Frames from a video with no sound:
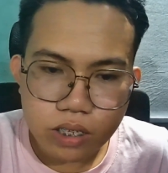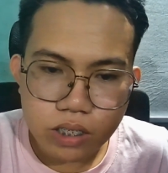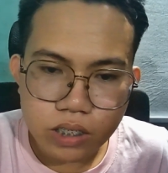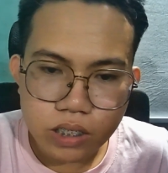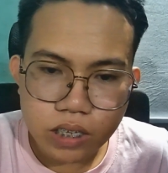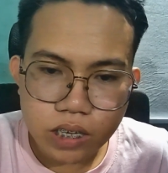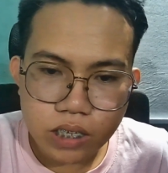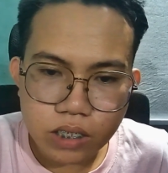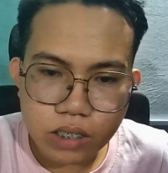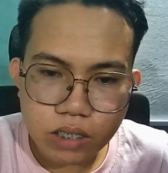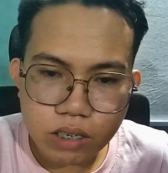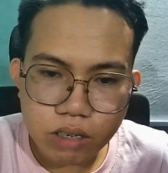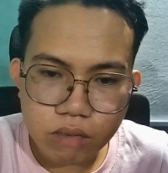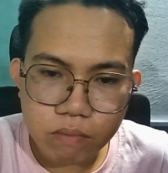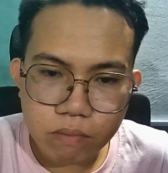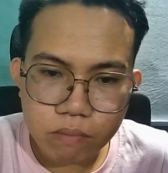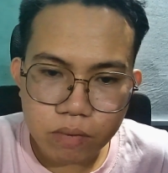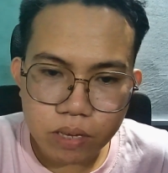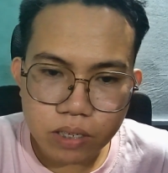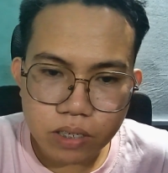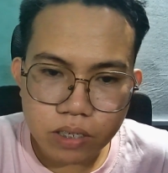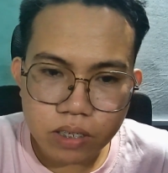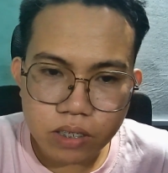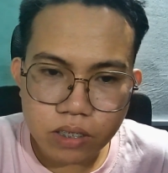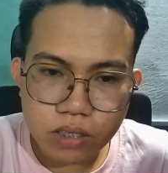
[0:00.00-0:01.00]
And static
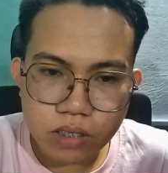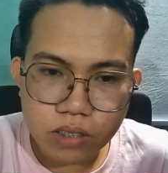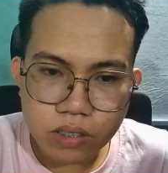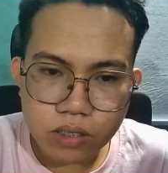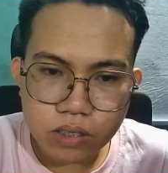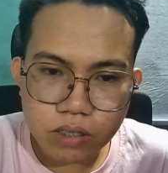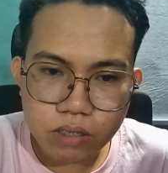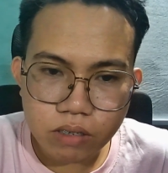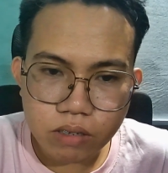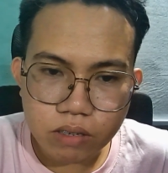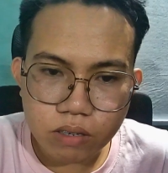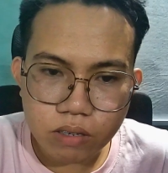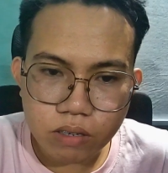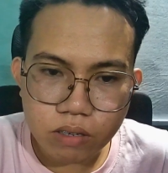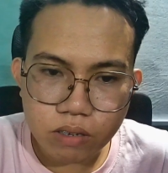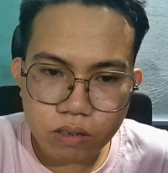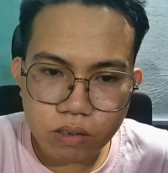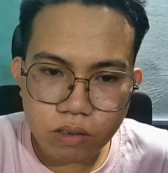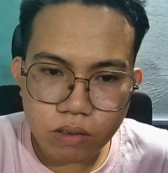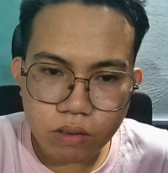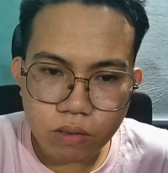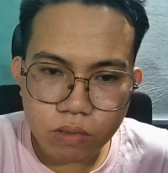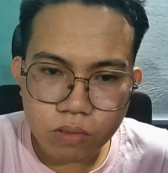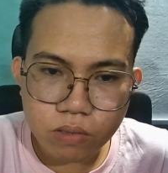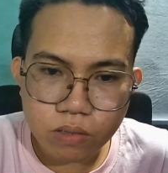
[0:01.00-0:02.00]
embeddings,
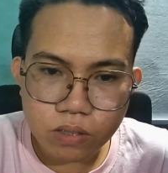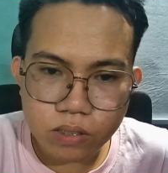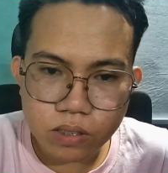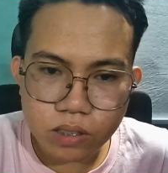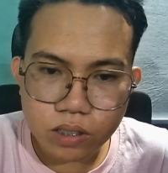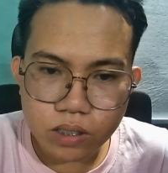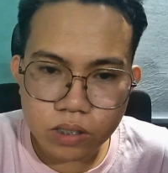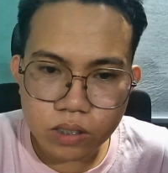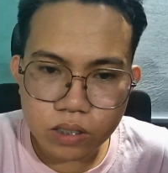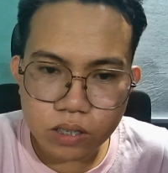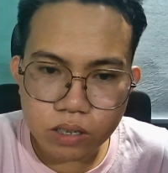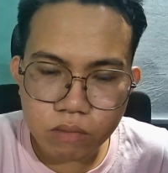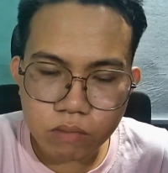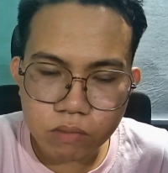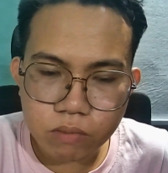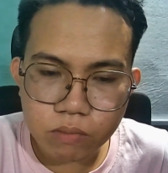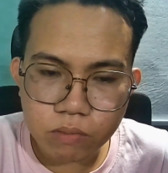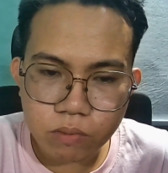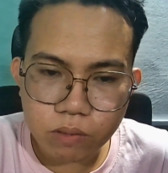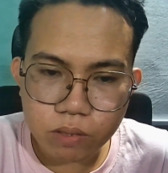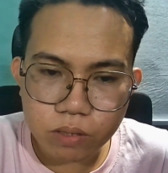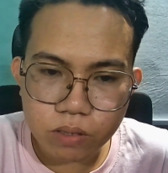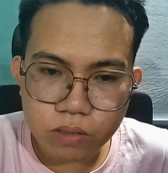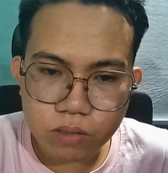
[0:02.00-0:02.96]
older systems,